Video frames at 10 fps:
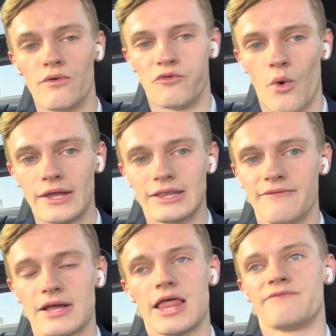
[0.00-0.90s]
avoid
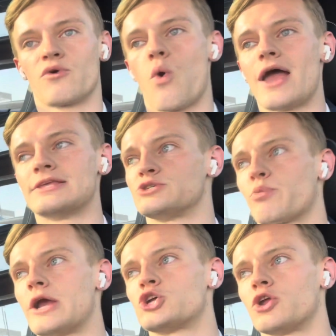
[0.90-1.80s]
living a life of quiet
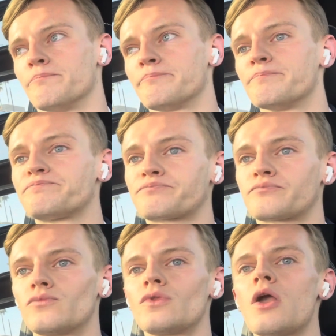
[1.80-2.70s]

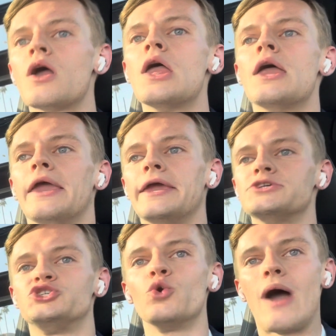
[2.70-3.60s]
desperation
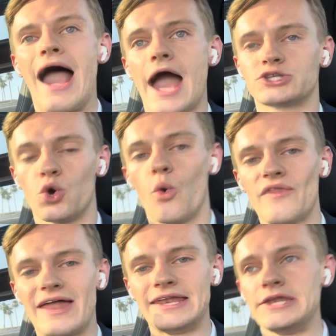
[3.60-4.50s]
is you act on
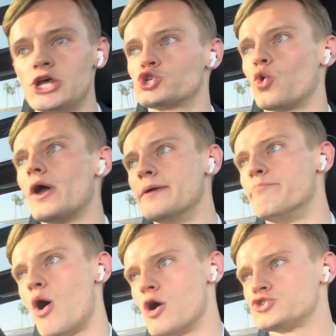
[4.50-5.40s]
that initial
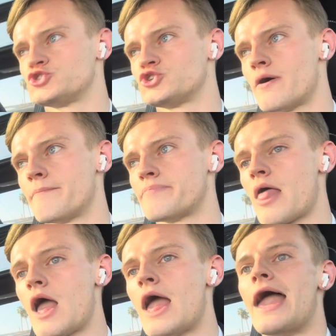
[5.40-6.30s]
impulse,
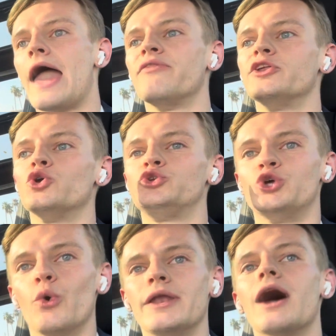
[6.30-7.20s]
and then you
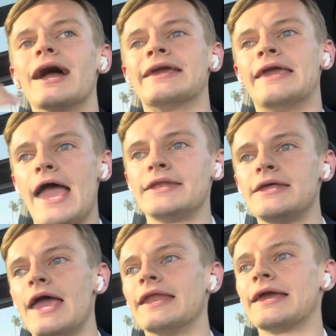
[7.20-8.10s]
do it again
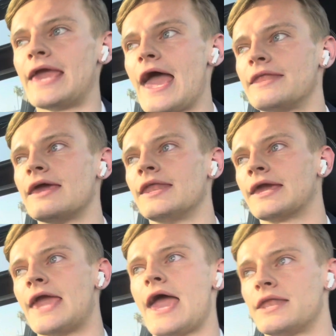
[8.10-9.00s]
and again and
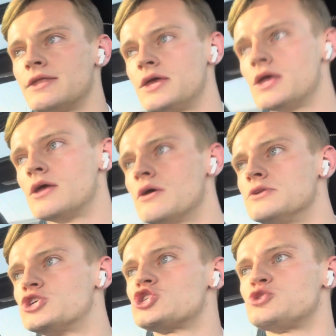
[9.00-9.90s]
again,
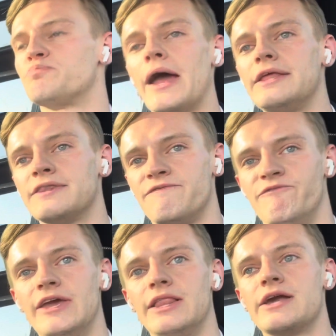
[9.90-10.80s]
despite the
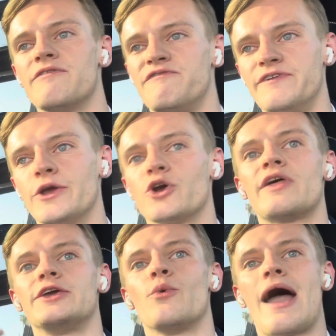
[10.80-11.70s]
feeling of fear
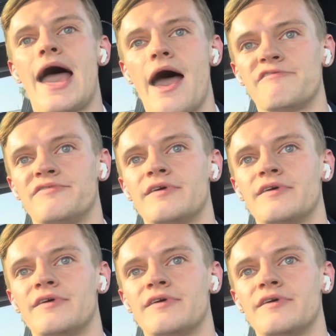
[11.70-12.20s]
that you have,